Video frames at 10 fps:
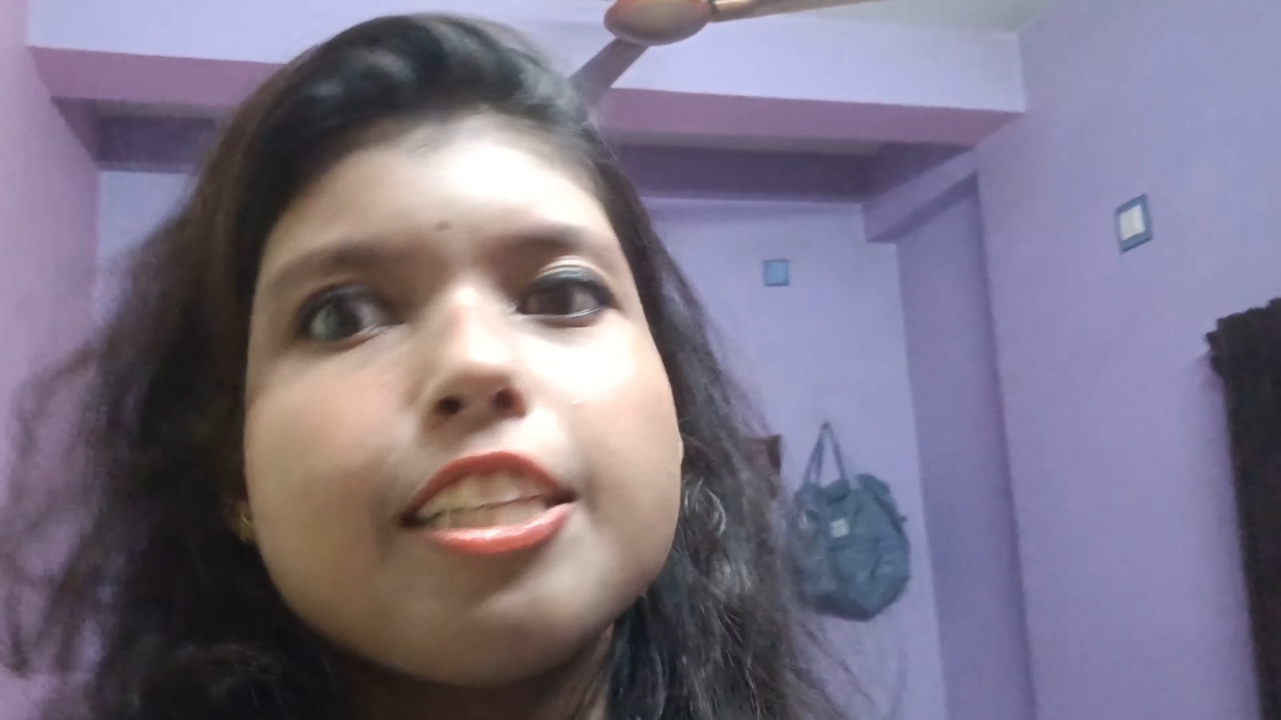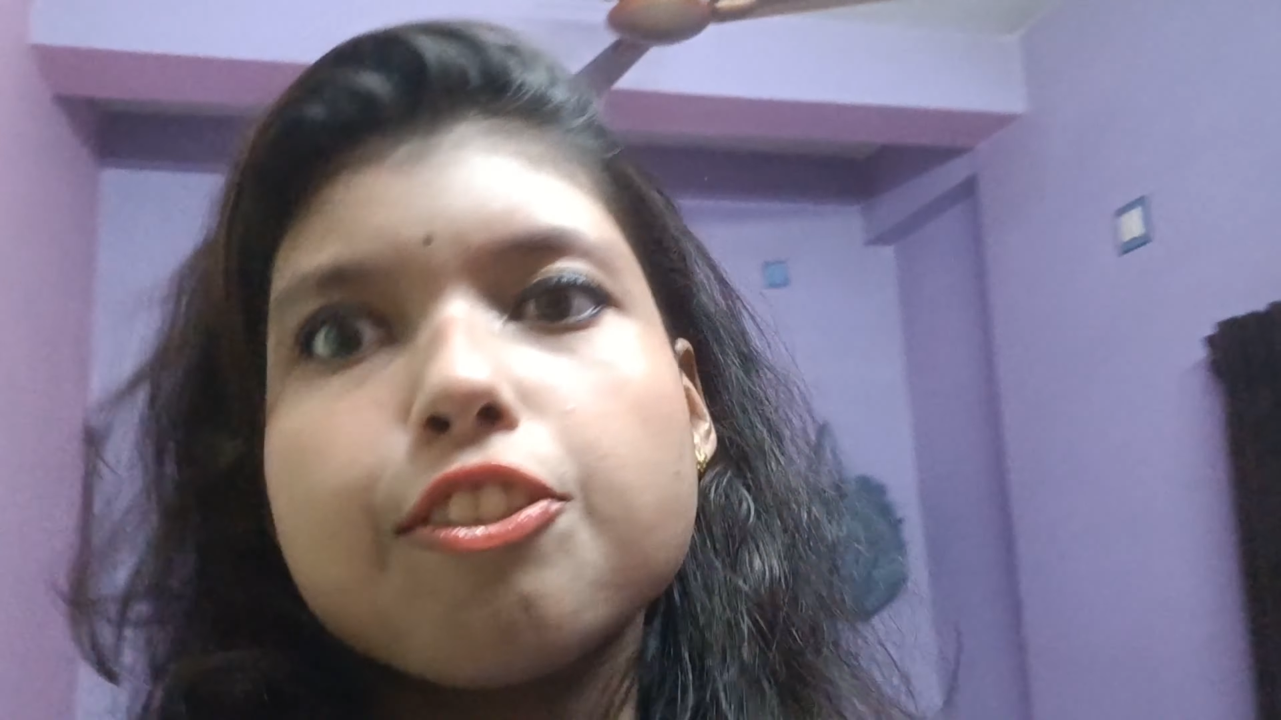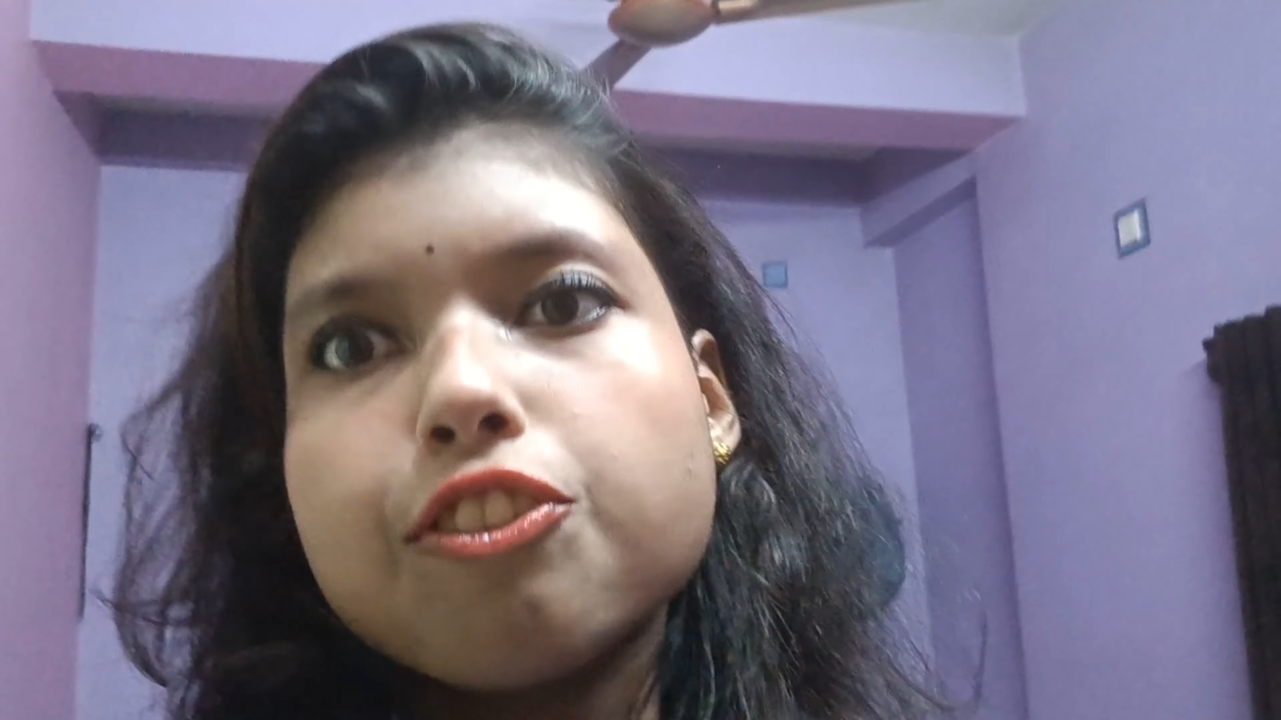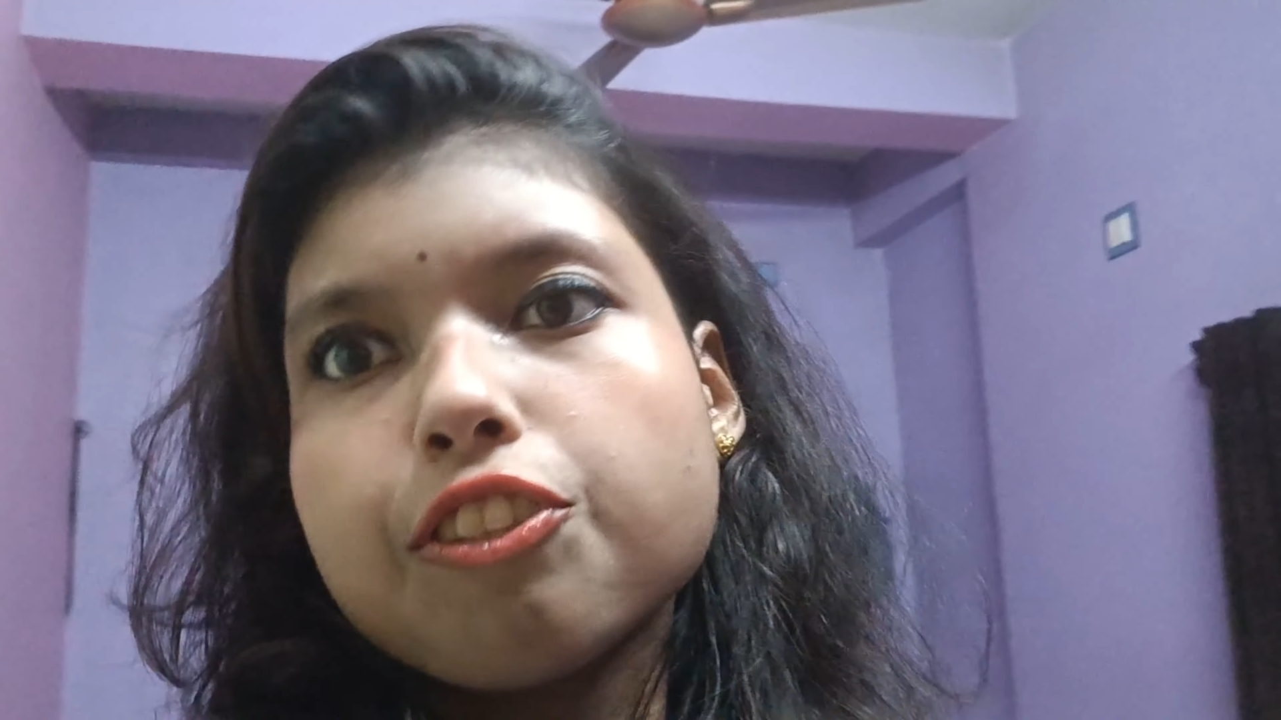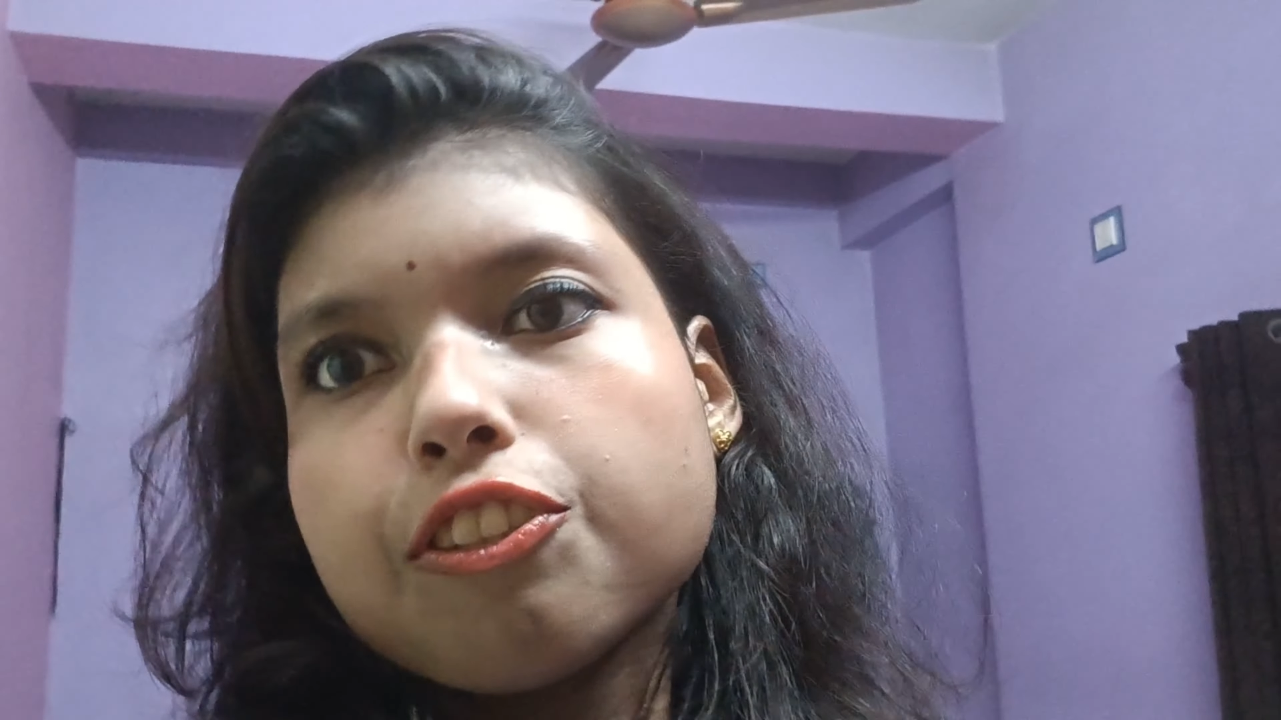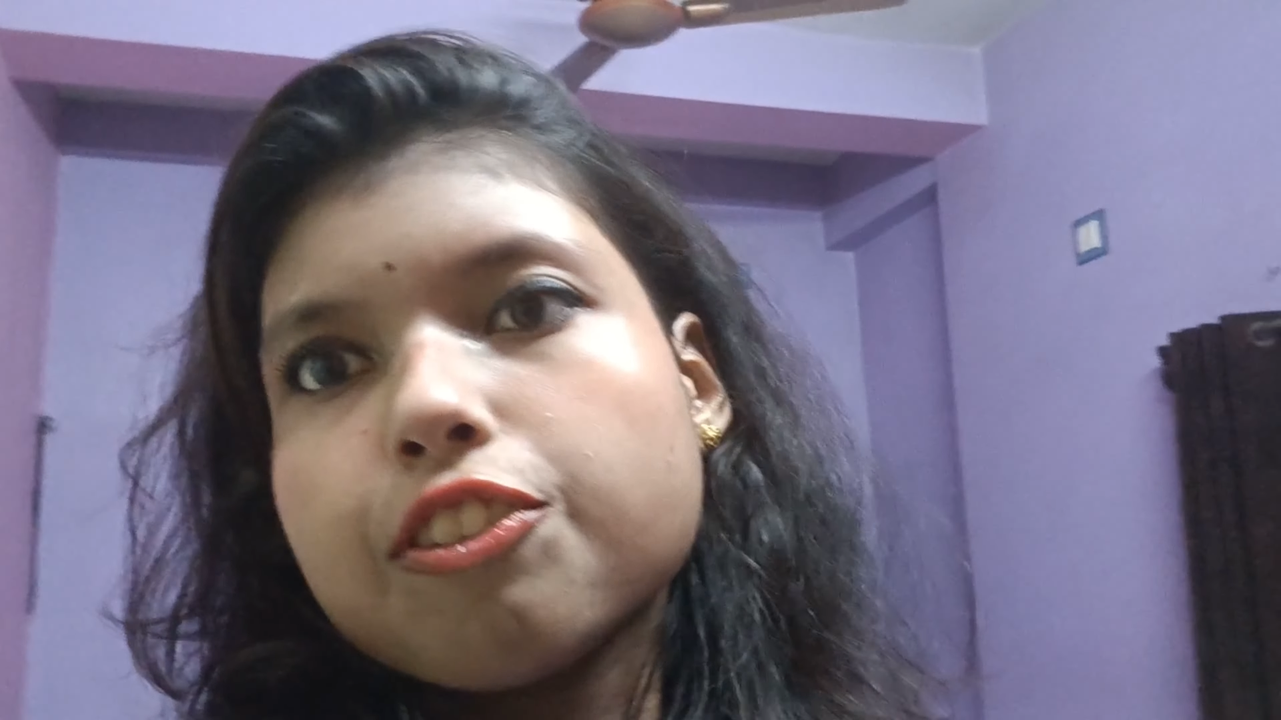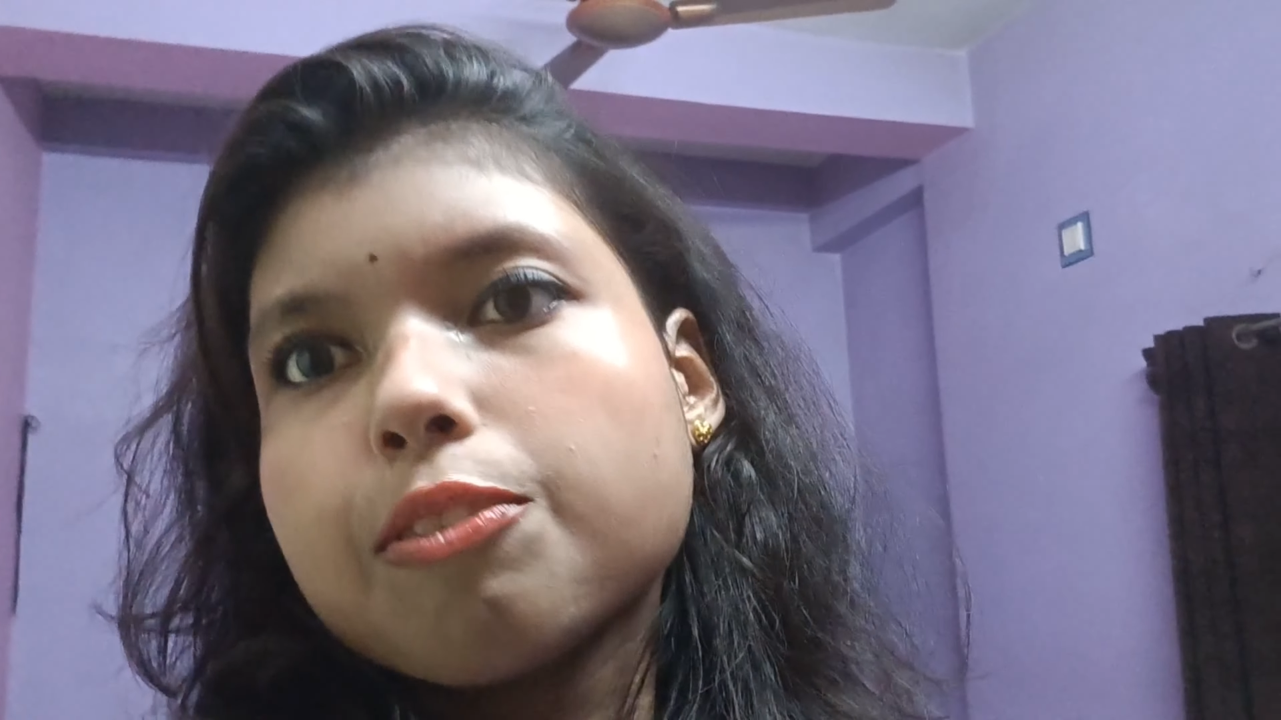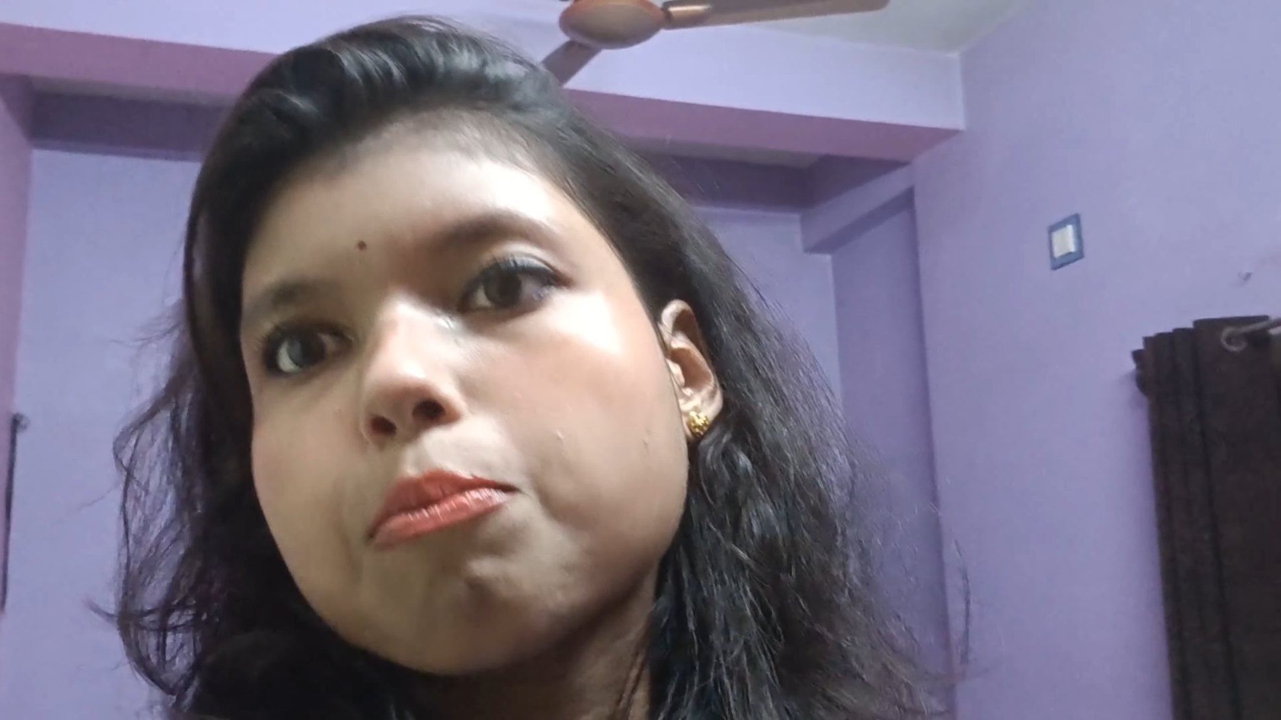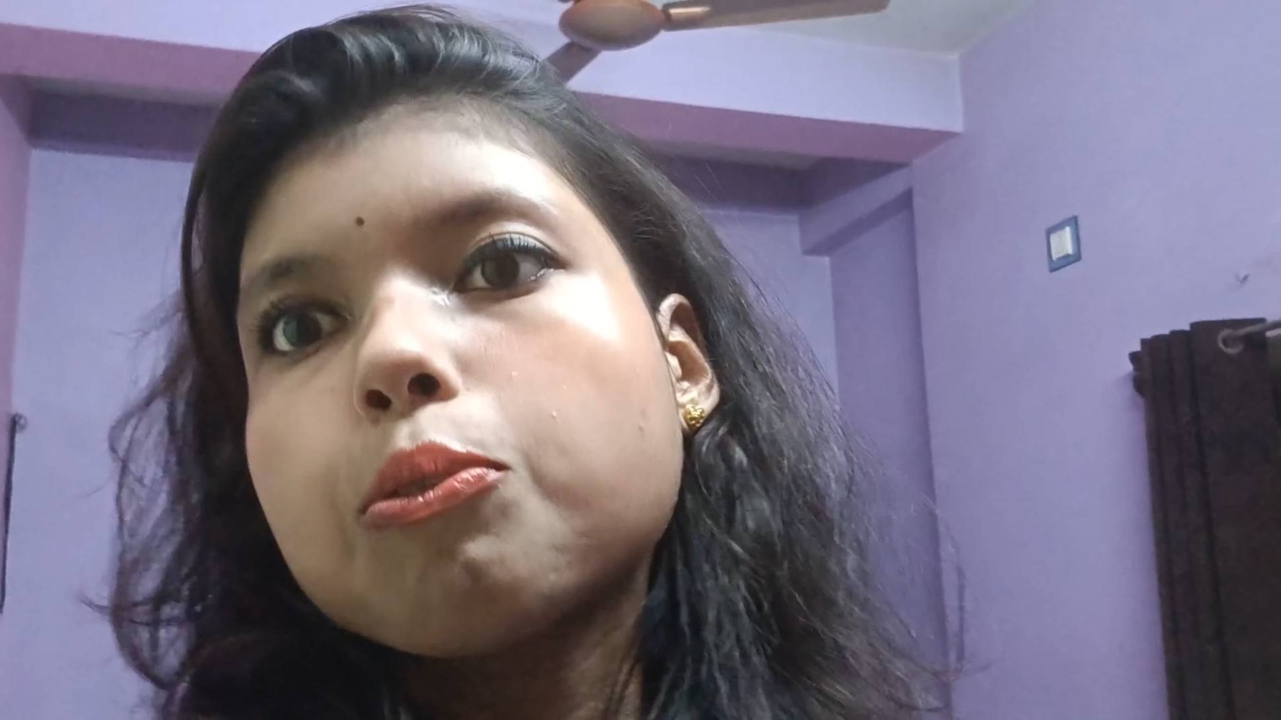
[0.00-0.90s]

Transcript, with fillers: let's just